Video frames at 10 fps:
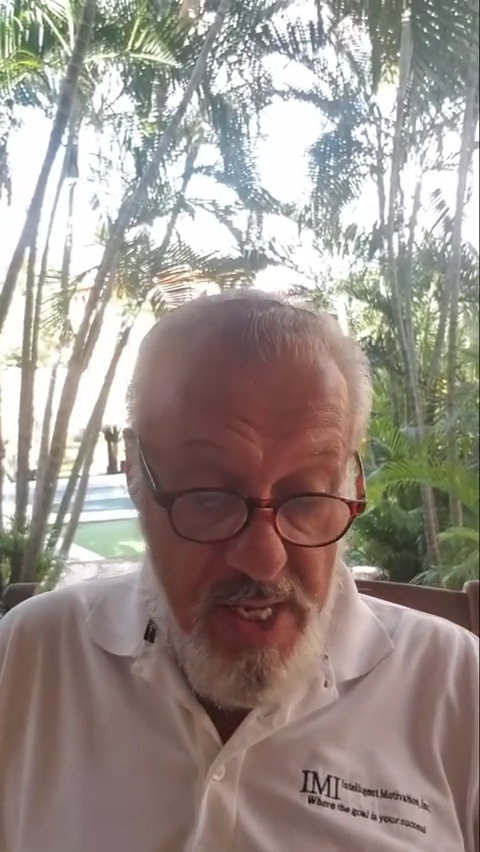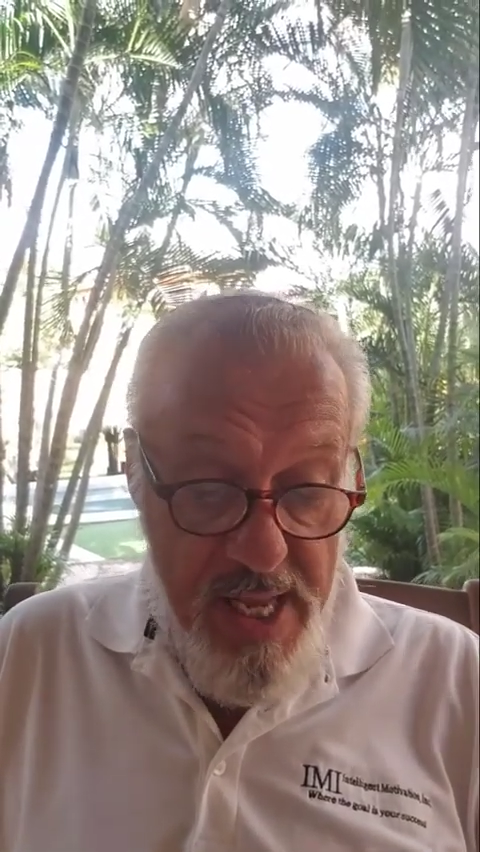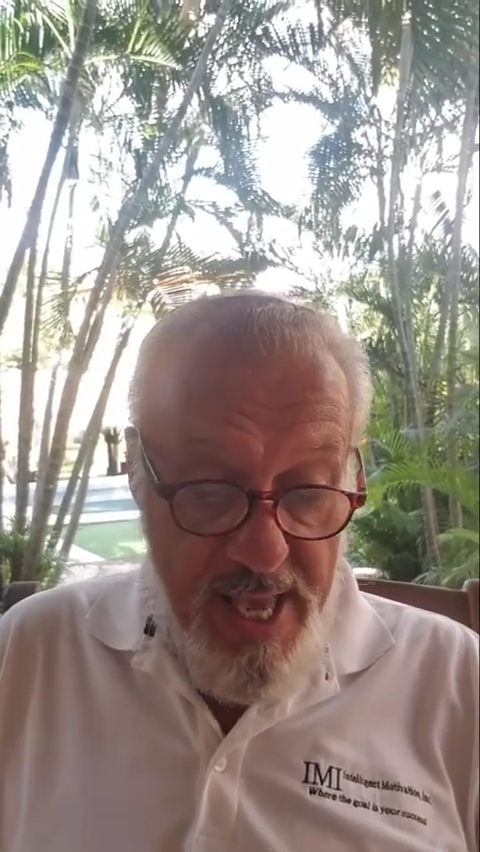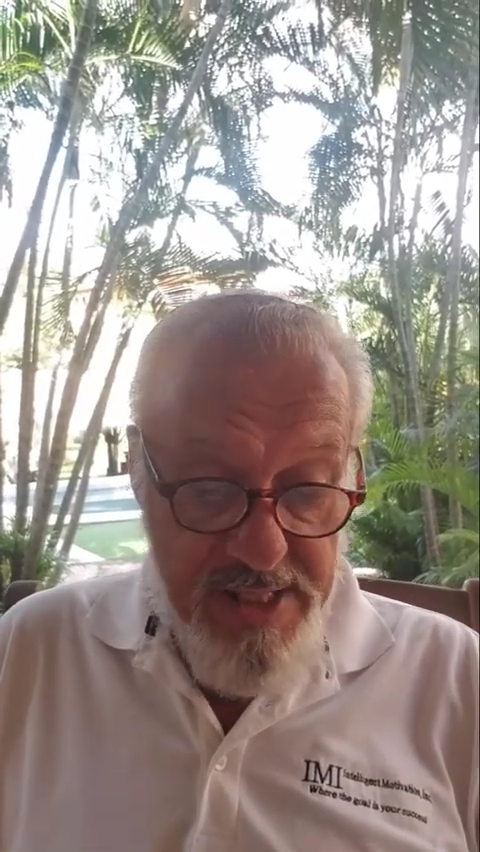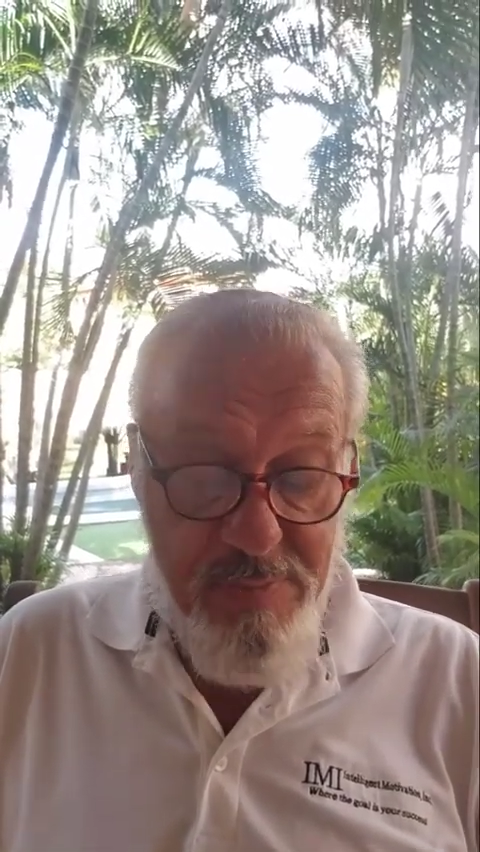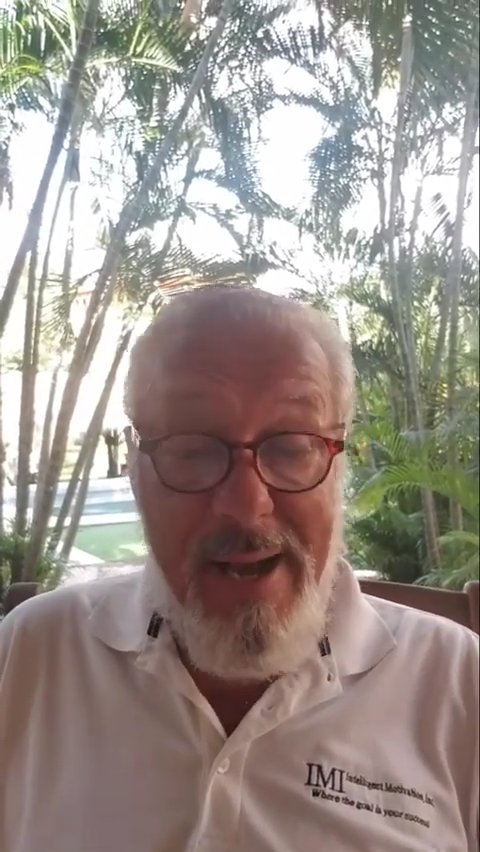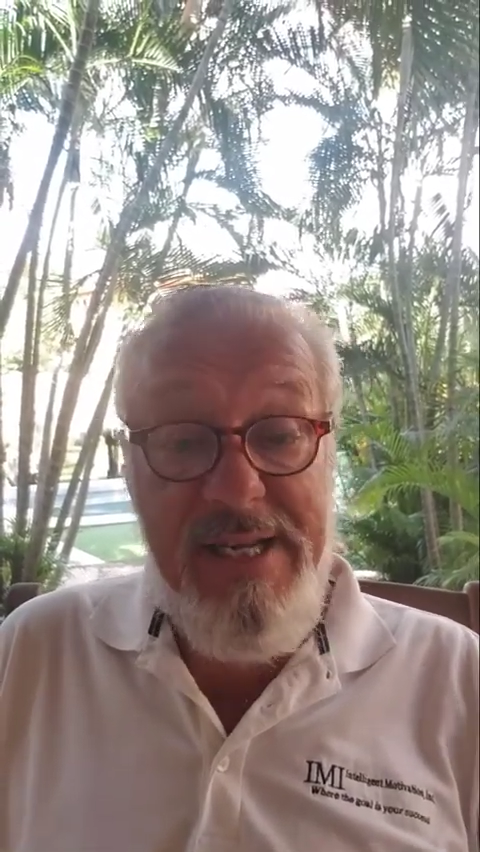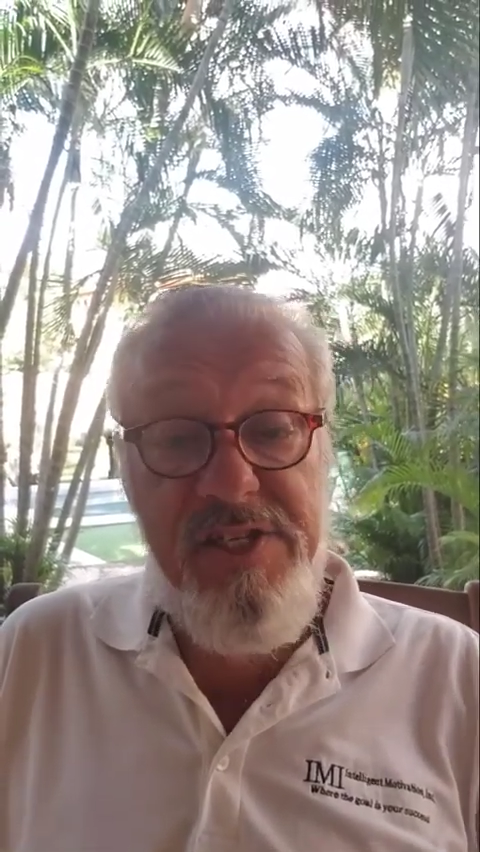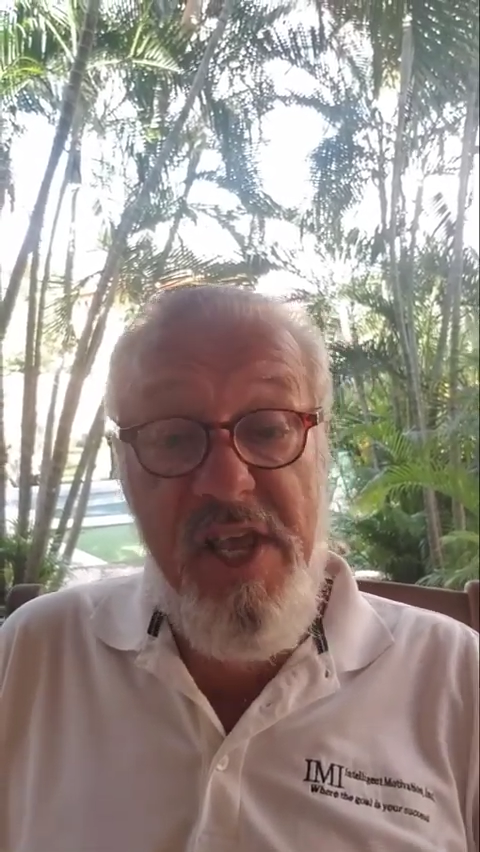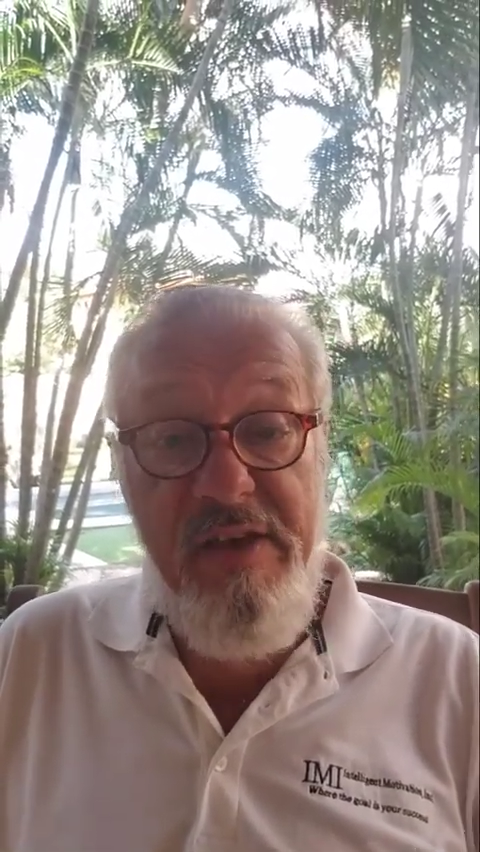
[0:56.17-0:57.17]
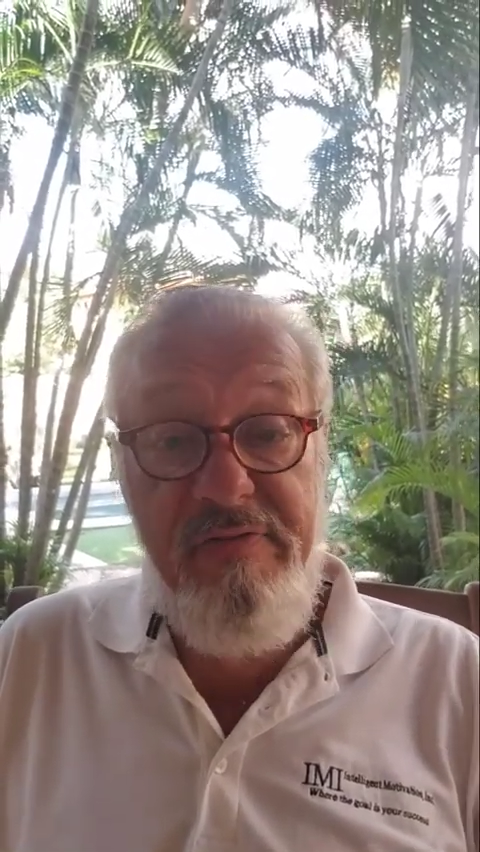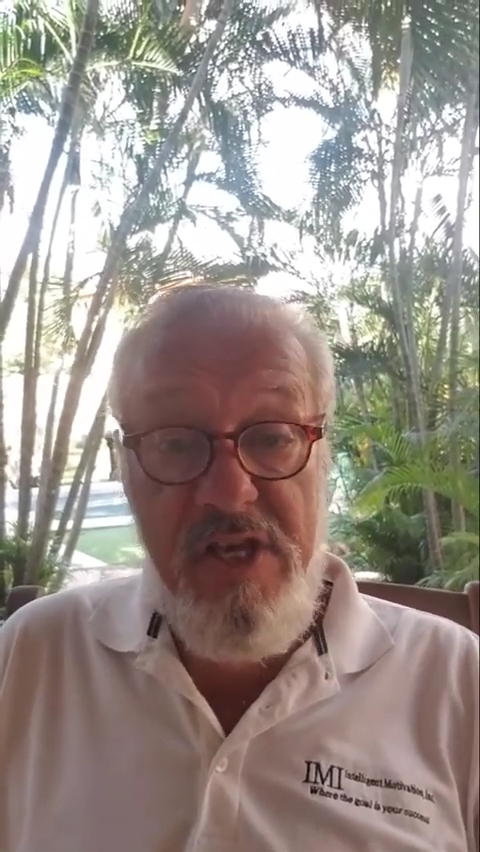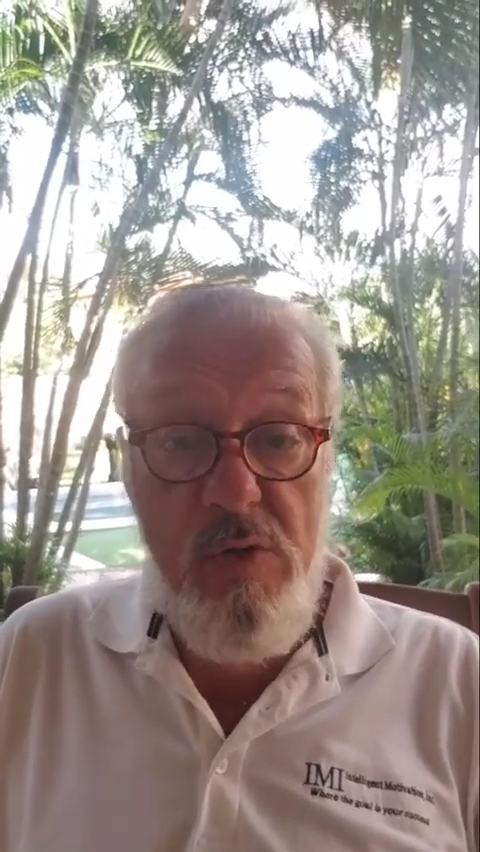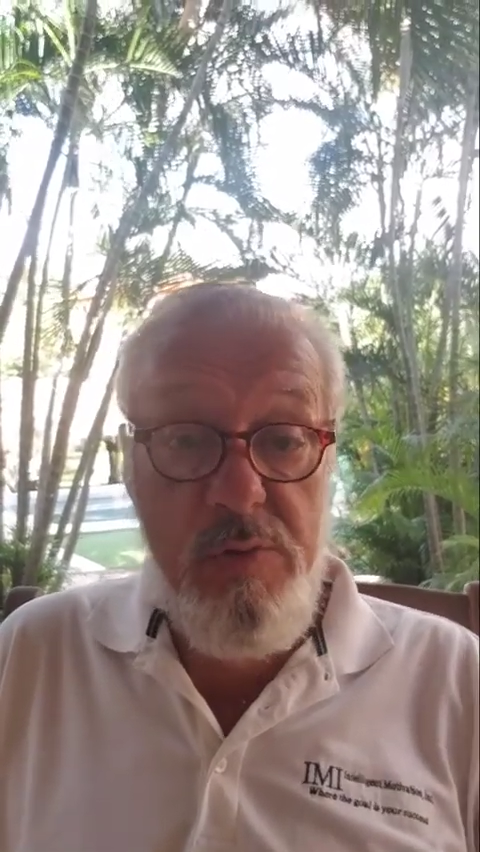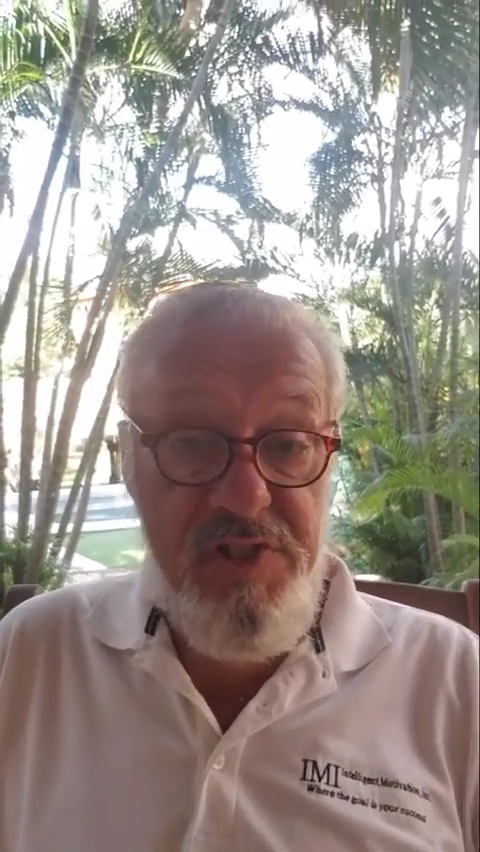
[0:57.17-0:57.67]
S minus F
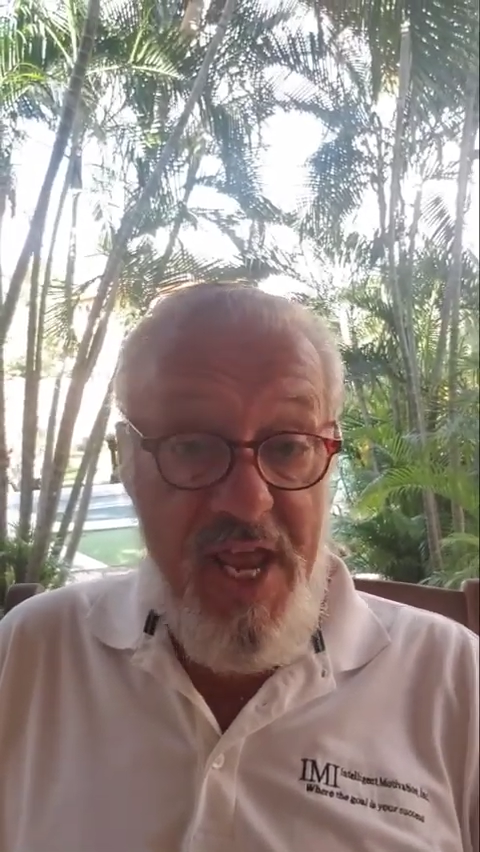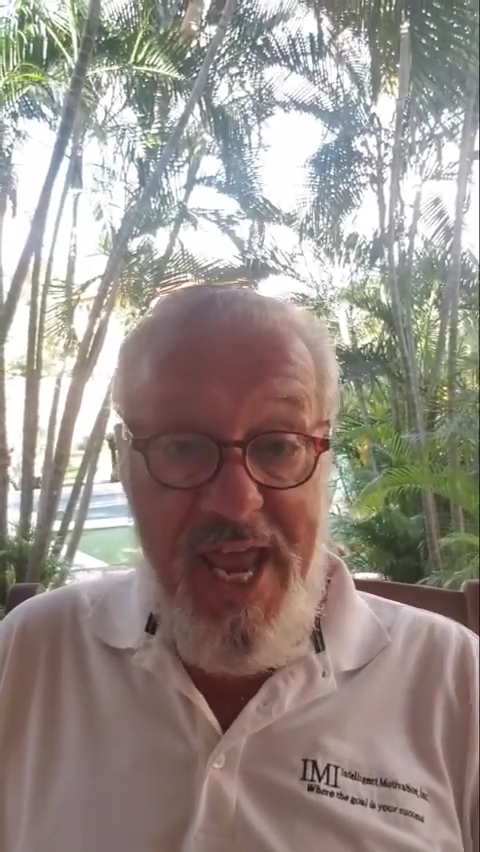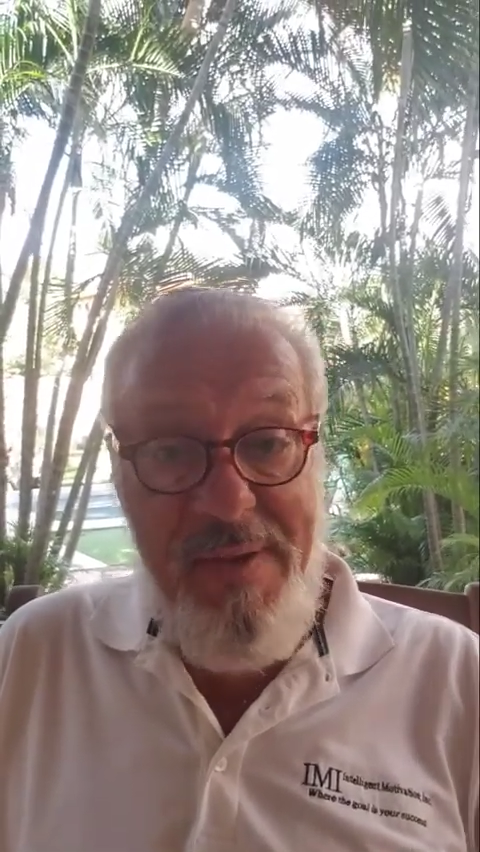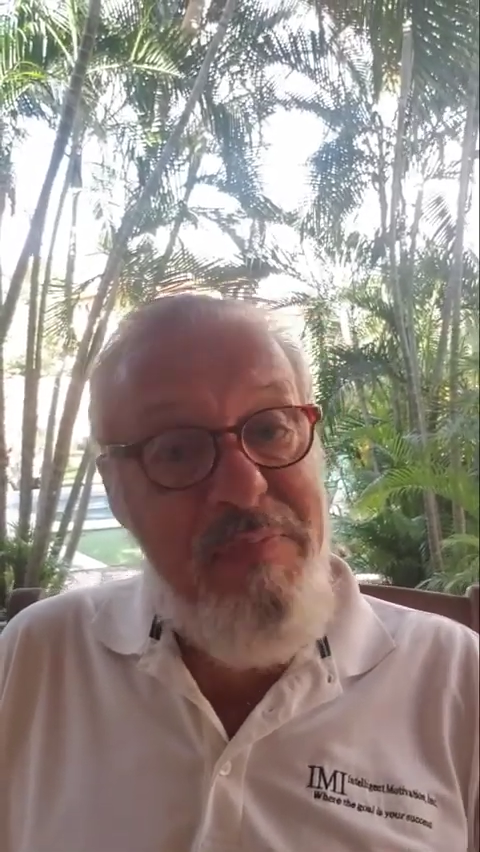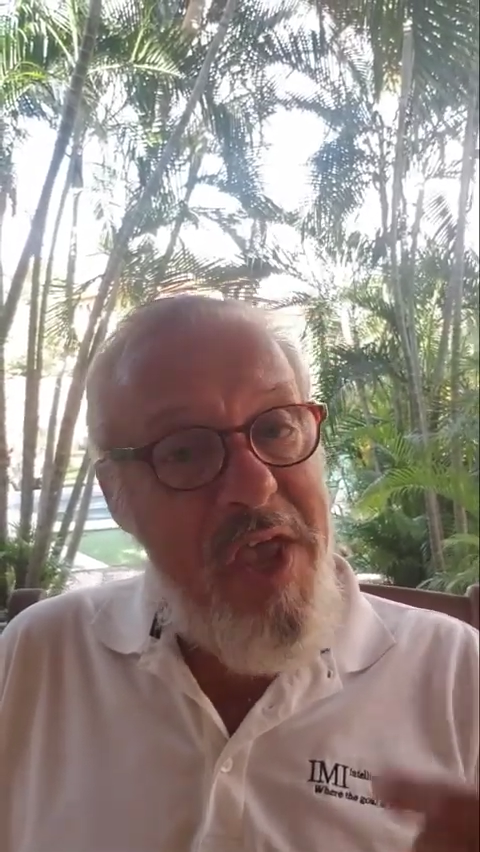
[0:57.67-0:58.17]
equals A.